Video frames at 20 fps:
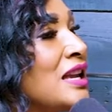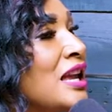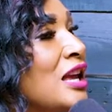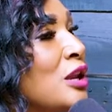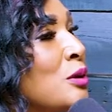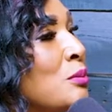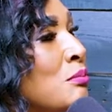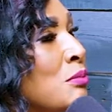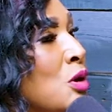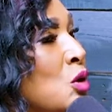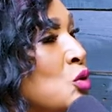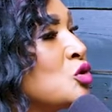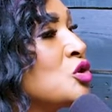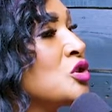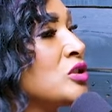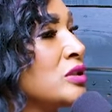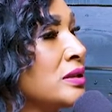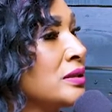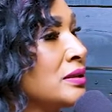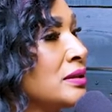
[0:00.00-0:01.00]
in
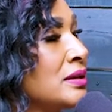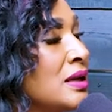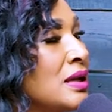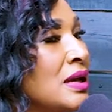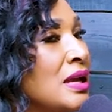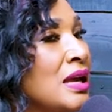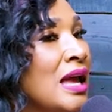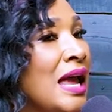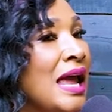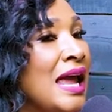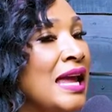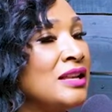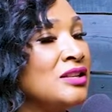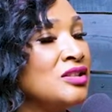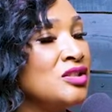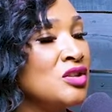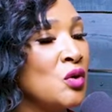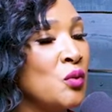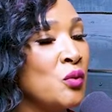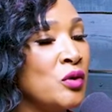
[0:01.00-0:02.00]
motion. And
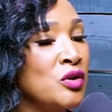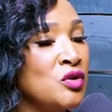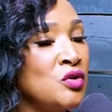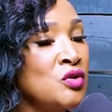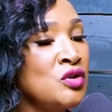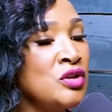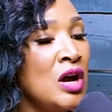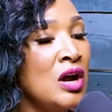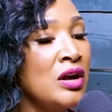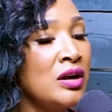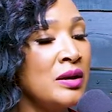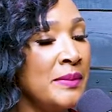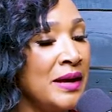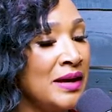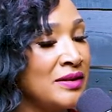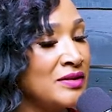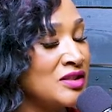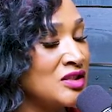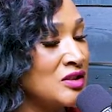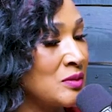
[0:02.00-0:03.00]
so when you talk
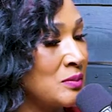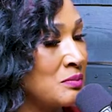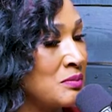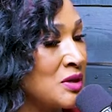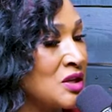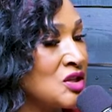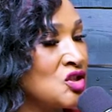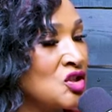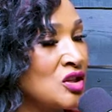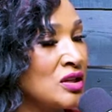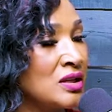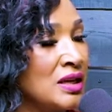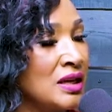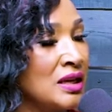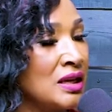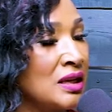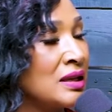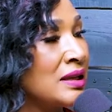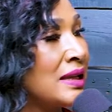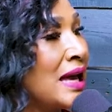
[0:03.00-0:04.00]
about submission and
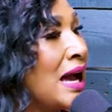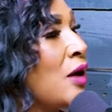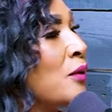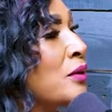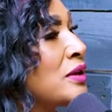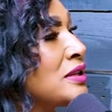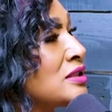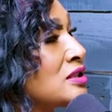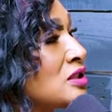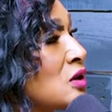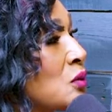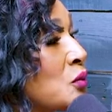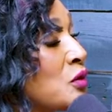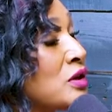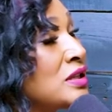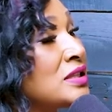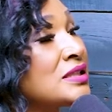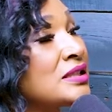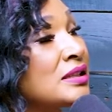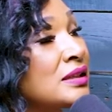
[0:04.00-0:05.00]
allowing
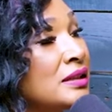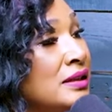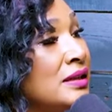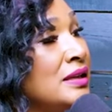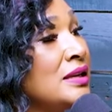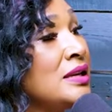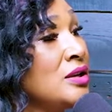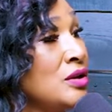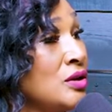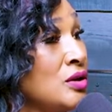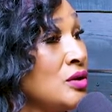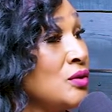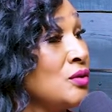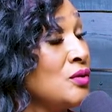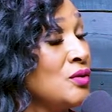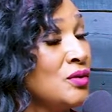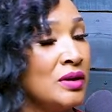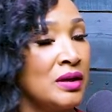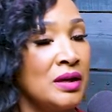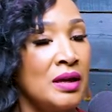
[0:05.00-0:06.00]
someone to lead
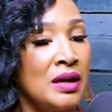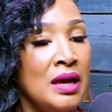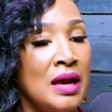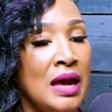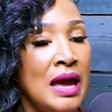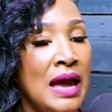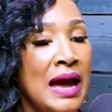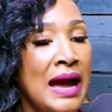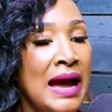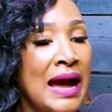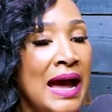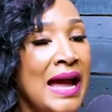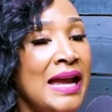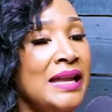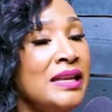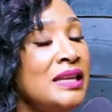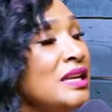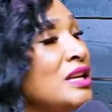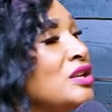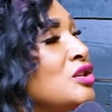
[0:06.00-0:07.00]
you, I
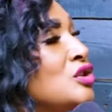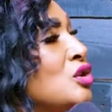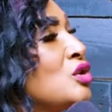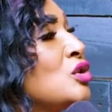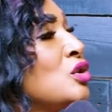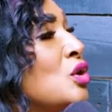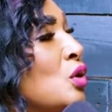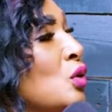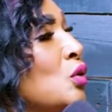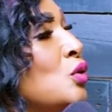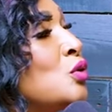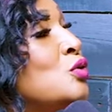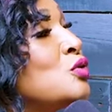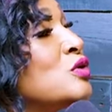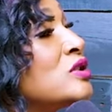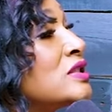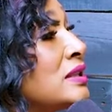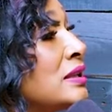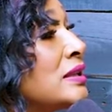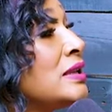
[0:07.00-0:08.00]
need to know
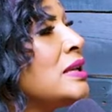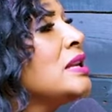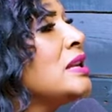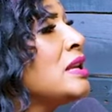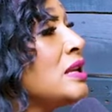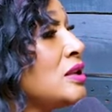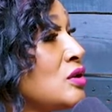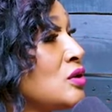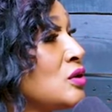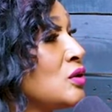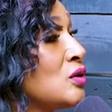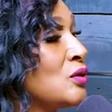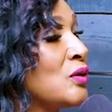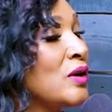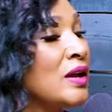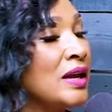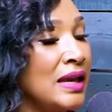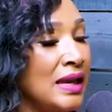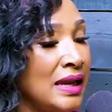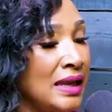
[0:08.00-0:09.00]
who's leading you,
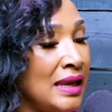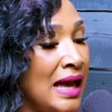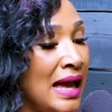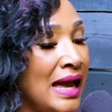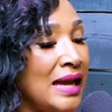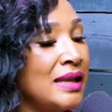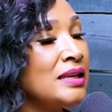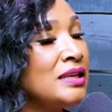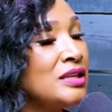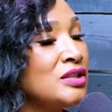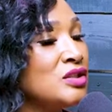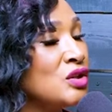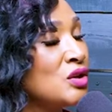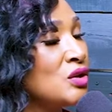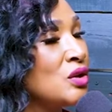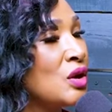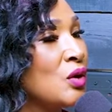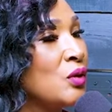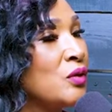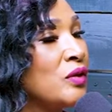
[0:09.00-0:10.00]
and I need to
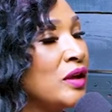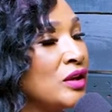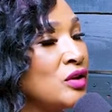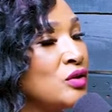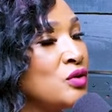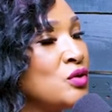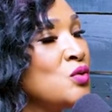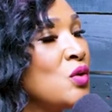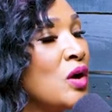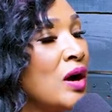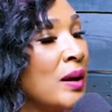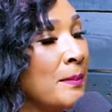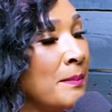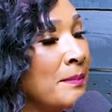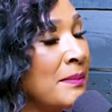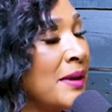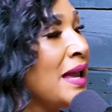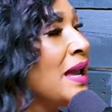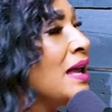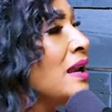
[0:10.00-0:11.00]
know that you are
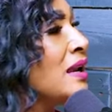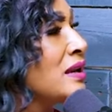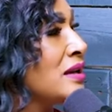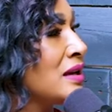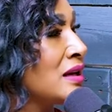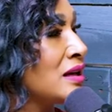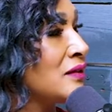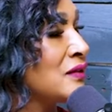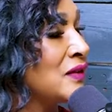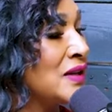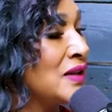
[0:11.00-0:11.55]
man enough